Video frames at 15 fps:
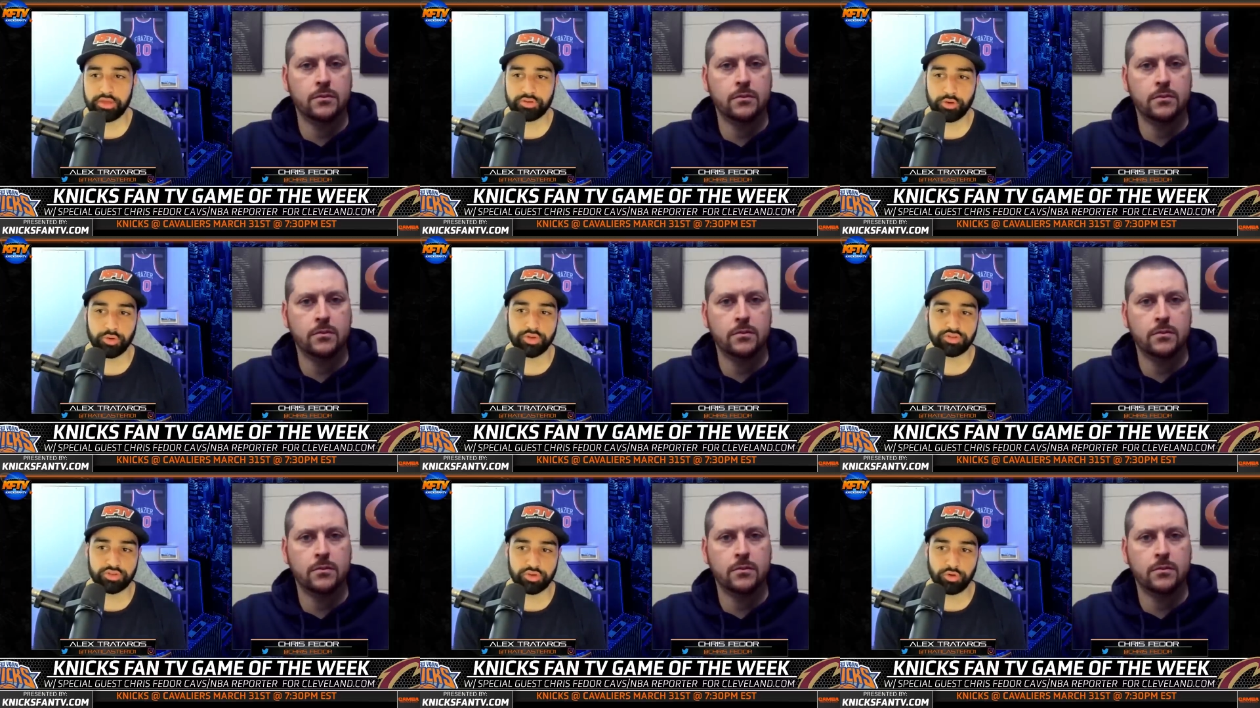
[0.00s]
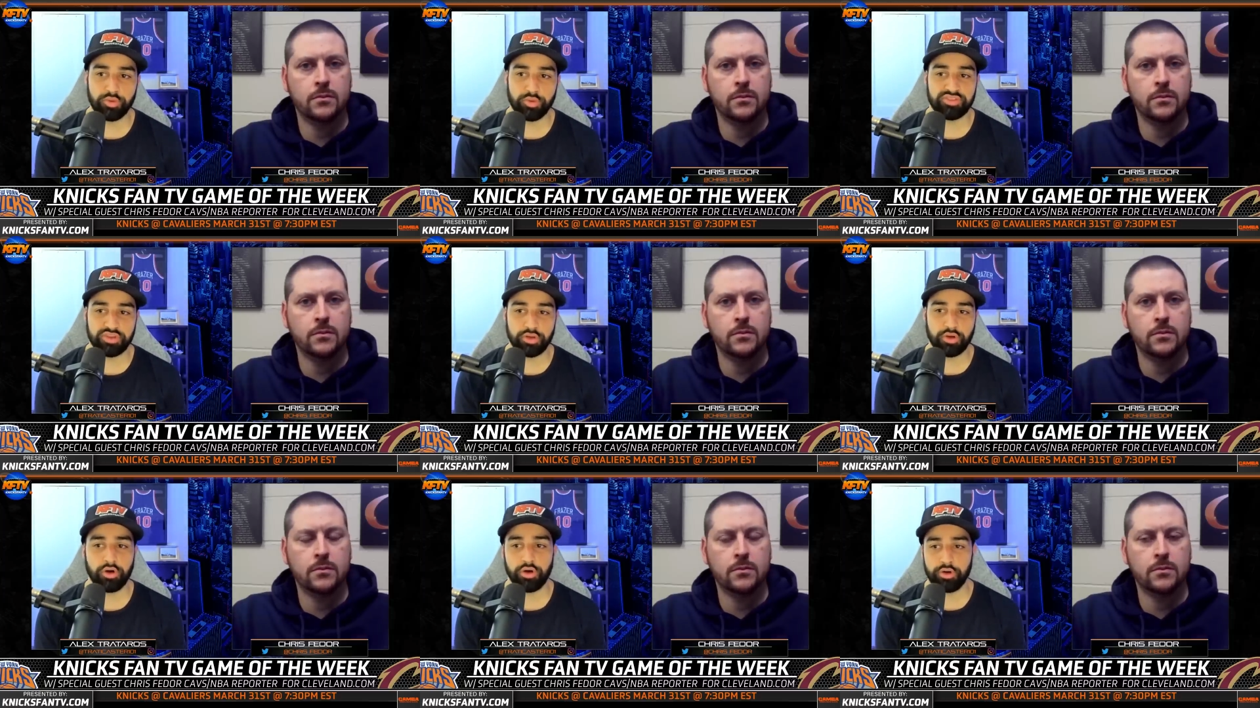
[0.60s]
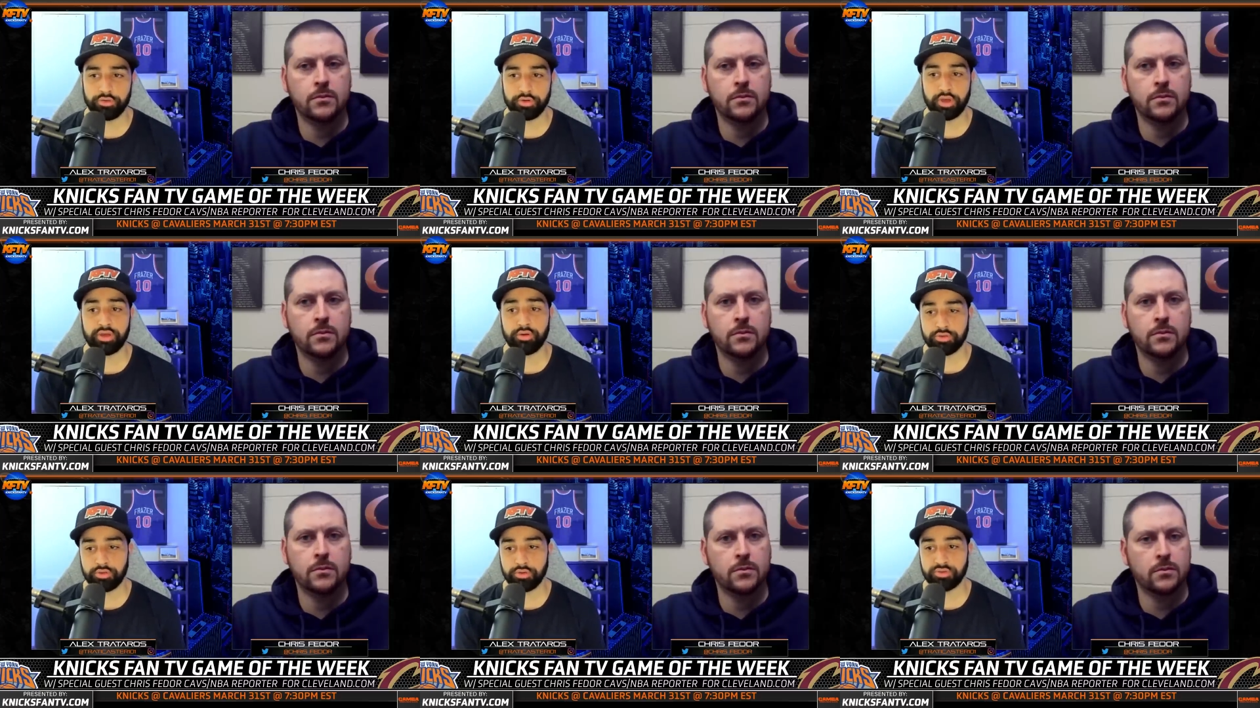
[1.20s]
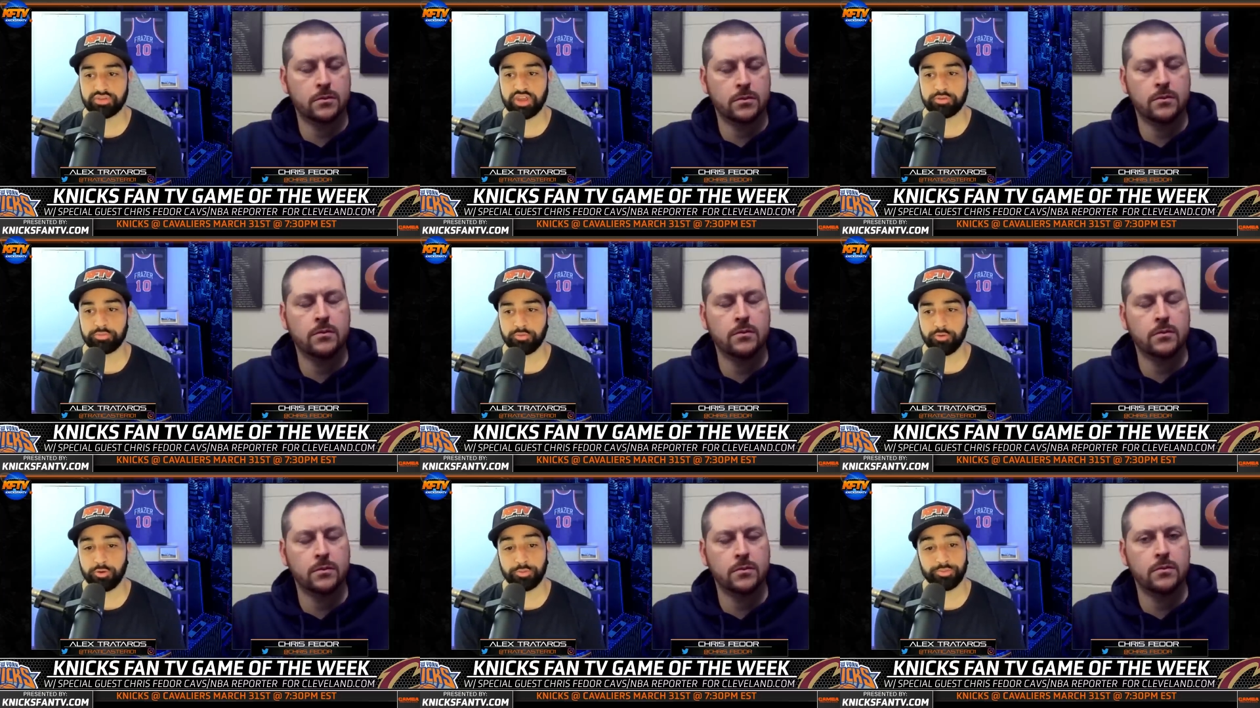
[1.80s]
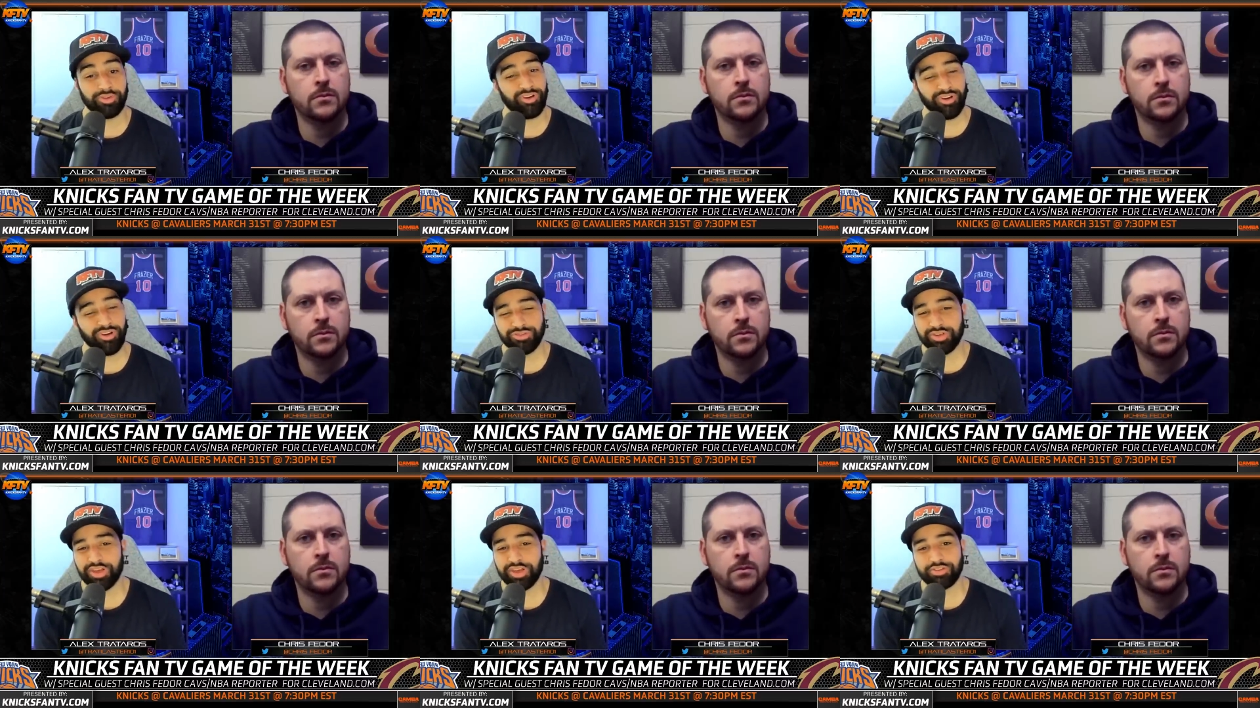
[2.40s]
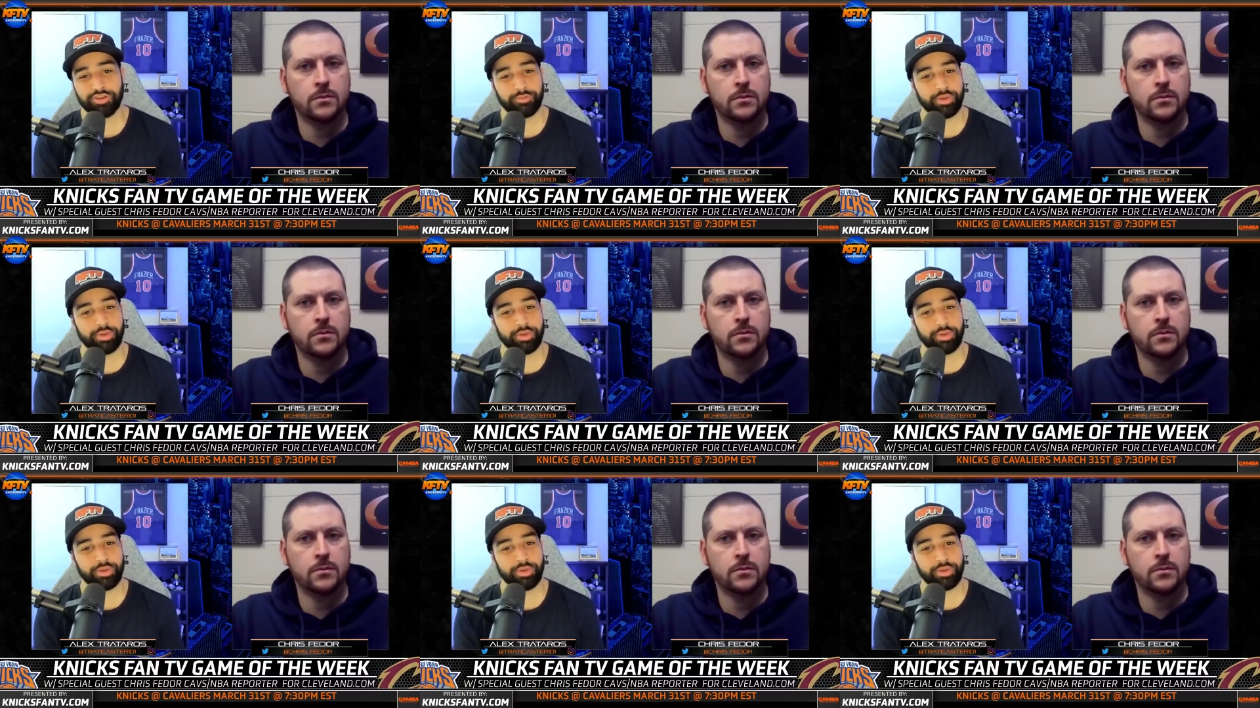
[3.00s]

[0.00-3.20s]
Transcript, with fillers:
Speaker 1: So it's good when you see all the, those guys perform. Also, you got to talk